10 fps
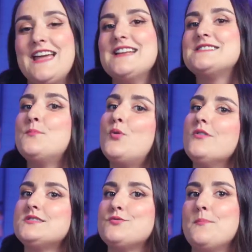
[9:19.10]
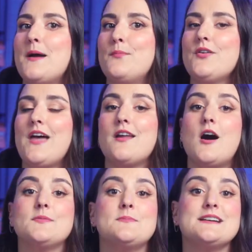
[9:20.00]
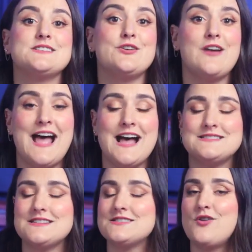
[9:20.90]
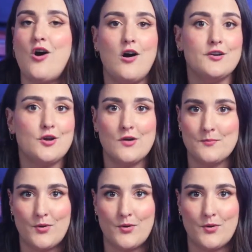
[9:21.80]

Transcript: It's important to remember that optimizing your ads is an ongoing